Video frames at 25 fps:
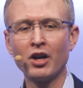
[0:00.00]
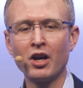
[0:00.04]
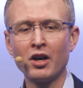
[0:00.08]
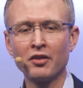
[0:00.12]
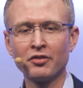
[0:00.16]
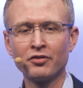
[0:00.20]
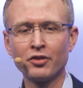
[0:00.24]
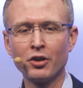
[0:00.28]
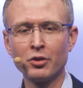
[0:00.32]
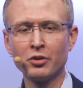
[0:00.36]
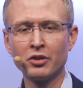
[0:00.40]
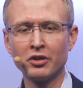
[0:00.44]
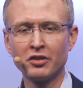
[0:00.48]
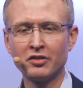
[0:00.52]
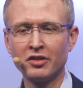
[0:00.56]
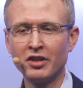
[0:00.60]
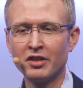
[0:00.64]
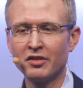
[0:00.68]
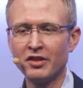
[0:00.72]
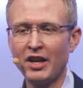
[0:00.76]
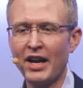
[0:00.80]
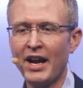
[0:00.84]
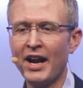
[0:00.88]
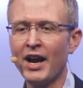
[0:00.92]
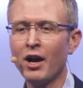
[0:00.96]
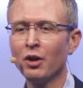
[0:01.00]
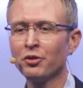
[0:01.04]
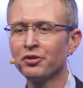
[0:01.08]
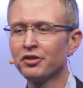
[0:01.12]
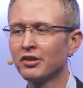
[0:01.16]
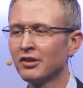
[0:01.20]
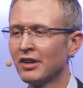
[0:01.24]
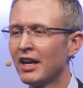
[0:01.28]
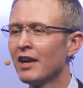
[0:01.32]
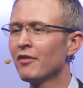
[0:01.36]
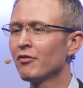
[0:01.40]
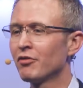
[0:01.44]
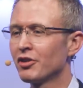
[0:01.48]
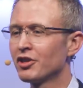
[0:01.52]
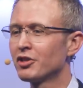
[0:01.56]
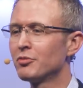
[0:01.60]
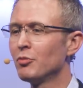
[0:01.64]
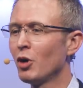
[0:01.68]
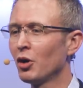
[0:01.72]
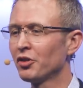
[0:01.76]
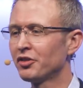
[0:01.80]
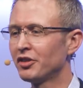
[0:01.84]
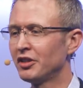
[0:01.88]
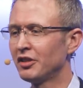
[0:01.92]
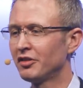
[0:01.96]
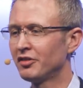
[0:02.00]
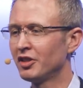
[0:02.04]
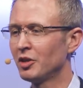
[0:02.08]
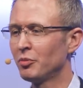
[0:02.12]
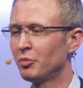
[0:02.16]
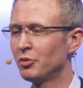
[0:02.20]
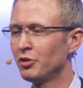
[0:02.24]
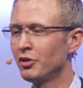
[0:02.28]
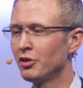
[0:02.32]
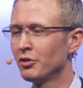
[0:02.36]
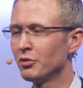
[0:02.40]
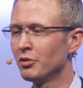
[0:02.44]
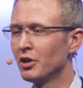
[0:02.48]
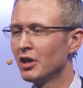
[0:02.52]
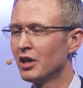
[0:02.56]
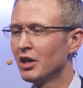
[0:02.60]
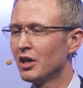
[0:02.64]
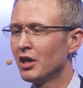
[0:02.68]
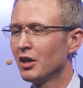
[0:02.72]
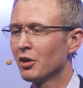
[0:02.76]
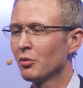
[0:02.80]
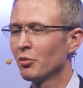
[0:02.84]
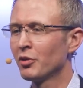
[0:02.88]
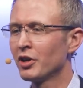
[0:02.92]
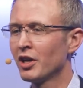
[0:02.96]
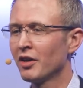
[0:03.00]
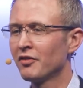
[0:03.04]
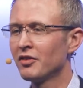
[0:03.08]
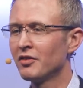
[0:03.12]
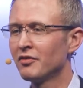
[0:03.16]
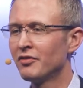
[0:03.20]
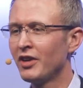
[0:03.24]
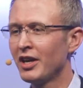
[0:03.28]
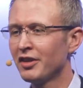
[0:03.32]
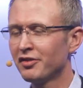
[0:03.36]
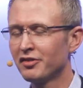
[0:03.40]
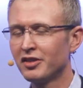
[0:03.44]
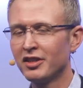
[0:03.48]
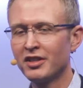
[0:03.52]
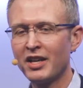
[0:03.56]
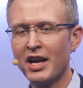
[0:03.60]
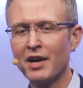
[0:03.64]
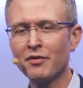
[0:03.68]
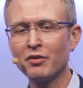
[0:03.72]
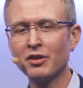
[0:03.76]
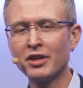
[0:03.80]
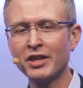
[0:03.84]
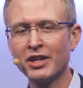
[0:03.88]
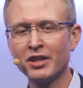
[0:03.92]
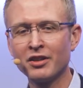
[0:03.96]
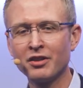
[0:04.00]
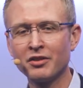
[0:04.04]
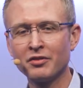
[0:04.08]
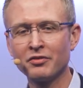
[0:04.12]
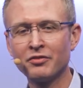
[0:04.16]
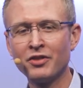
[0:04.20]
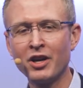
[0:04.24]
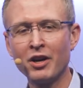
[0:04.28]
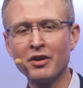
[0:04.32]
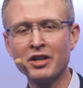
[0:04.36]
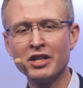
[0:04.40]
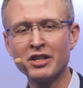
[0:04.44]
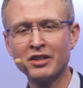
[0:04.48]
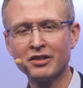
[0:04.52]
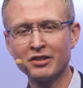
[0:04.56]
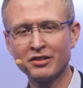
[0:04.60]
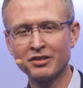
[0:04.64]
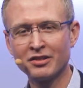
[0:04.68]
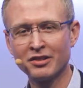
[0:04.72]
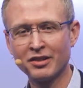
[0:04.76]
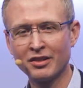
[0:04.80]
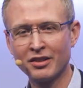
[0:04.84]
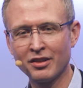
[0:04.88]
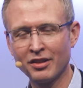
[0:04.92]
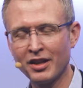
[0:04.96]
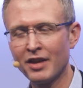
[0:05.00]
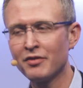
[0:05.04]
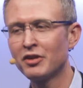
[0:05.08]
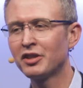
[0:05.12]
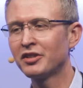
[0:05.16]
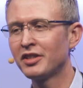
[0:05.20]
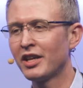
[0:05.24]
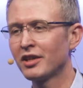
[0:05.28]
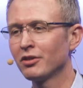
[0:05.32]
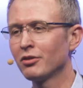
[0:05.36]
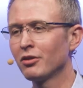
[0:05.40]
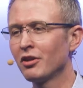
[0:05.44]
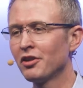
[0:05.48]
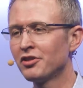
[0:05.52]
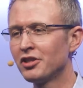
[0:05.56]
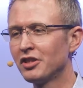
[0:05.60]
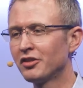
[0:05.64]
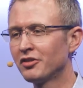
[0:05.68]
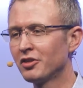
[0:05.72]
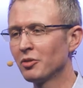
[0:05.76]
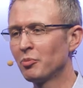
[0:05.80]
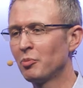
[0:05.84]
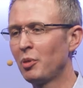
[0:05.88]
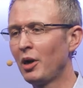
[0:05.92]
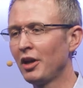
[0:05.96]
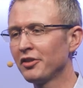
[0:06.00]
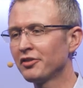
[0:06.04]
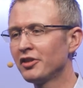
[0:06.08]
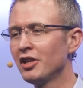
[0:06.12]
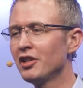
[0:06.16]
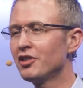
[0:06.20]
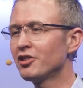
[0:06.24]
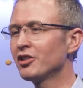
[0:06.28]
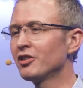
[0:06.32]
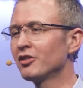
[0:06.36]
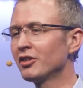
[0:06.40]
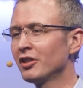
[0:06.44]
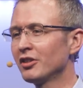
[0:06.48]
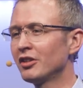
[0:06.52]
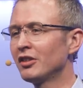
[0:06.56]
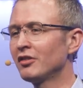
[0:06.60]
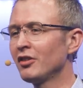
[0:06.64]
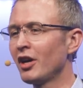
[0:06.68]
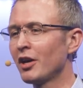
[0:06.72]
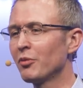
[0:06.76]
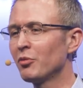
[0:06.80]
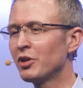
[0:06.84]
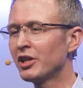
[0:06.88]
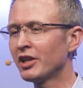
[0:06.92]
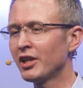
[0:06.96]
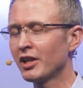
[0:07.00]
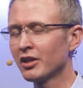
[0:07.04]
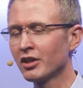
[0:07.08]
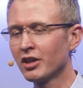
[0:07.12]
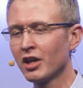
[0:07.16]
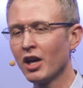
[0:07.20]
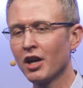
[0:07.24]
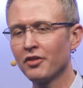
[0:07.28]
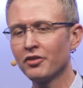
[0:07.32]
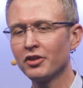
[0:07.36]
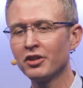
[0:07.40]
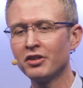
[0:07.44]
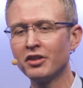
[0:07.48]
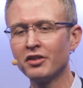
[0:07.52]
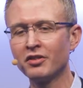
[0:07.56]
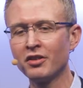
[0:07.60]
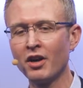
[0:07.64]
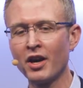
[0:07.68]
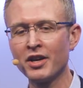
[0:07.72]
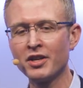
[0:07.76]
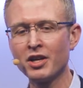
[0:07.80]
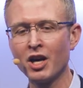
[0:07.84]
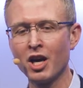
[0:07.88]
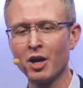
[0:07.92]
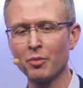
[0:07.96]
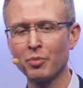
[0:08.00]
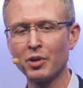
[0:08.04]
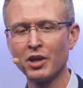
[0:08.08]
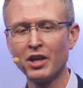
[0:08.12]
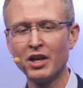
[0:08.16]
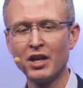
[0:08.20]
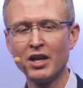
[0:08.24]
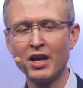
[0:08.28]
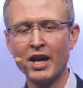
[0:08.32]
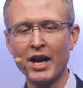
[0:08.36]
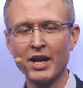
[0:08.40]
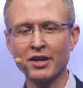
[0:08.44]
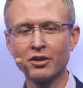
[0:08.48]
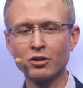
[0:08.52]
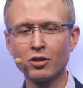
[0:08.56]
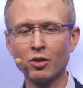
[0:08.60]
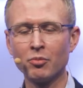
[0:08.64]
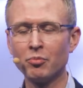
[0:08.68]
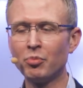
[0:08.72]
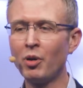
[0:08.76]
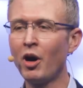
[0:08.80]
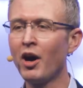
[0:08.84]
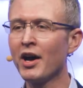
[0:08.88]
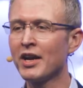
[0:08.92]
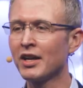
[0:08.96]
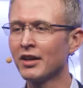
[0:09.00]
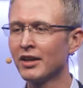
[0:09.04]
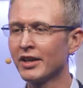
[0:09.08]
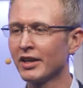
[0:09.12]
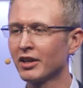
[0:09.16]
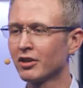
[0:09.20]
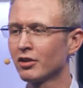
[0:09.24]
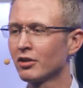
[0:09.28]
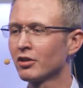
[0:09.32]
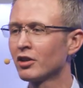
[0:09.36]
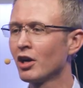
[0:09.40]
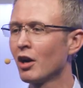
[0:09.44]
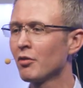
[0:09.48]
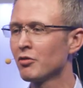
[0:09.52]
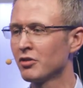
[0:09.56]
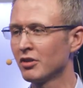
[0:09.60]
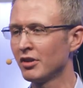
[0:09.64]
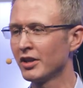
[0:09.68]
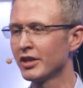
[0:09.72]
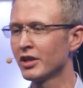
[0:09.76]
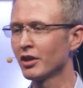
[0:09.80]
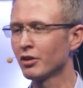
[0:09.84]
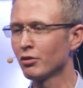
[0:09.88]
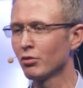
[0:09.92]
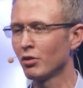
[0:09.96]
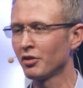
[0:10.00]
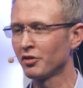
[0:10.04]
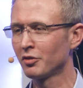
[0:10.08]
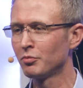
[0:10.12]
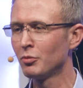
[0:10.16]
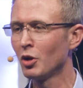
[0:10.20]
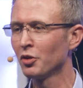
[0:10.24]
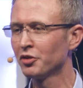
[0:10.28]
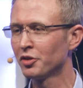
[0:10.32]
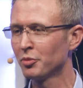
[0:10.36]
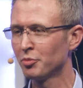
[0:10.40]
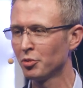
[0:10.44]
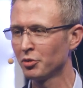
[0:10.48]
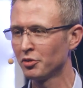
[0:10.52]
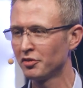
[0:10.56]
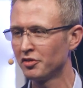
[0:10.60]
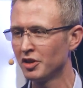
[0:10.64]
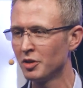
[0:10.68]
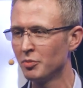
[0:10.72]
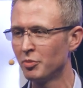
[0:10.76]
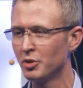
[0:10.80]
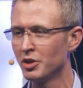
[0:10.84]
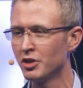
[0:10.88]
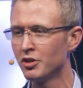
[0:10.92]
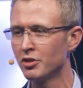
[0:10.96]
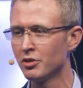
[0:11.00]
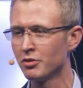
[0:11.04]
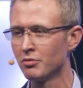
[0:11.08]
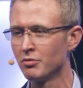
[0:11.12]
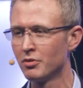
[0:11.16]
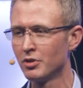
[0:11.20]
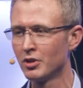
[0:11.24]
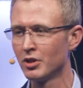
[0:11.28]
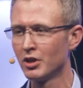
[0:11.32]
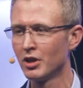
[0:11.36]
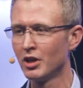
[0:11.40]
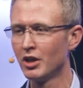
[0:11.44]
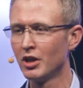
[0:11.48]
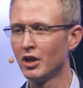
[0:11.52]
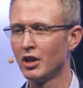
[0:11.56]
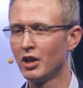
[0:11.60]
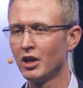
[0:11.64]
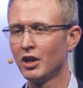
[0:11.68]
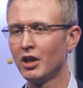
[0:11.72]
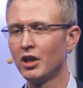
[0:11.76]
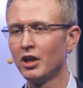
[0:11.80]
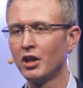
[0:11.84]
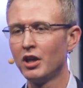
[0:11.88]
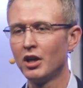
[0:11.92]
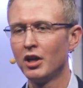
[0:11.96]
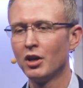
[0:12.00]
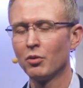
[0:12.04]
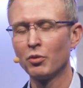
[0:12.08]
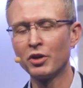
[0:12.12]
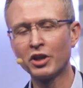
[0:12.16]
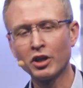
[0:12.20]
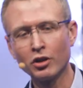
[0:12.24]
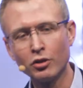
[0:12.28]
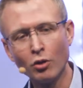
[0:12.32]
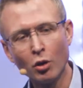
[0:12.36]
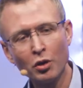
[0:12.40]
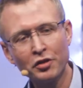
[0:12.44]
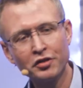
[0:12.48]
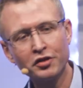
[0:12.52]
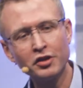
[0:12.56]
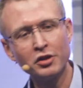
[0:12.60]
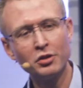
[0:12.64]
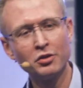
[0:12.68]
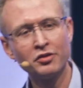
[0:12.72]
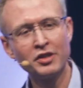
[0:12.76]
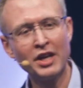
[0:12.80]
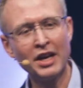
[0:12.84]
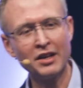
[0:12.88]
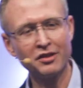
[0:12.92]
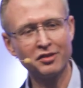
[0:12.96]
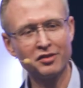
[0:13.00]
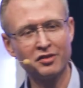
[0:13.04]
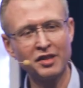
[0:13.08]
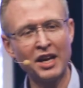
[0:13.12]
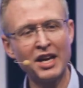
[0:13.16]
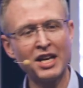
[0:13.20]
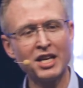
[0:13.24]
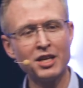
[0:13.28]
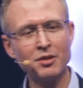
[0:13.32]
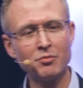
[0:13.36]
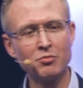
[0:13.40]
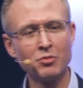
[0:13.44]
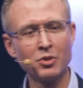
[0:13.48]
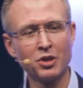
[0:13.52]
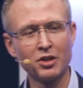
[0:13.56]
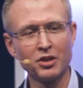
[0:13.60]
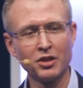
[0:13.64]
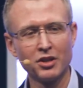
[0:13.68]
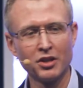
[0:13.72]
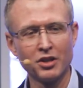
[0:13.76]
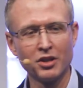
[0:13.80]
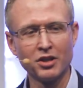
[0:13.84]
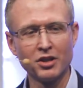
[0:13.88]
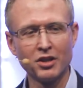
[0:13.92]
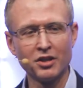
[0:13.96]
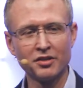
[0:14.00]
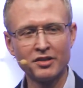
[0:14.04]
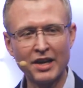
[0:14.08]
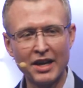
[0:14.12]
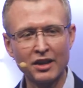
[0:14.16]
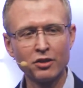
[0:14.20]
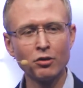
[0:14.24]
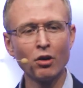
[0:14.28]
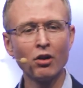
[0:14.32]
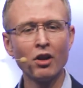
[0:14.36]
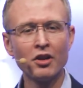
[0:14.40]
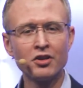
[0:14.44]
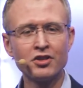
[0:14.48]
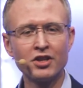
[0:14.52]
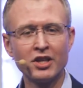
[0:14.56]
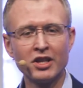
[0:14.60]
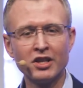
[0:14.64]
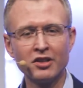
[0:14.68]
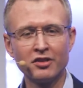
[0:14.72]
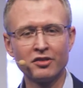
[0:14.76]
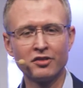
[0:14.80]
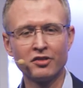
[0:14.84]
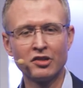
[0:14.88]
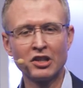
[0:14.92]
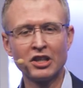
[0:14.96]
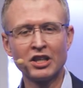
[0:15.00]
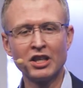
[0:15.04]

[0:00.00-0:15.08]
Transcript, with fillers: our focus is how to leverage multi-C P U. We have invested heavily in a very clever technology to partition the design. We can cut the design up and compile it concurrently across multiple C P U. We can also use that same technology to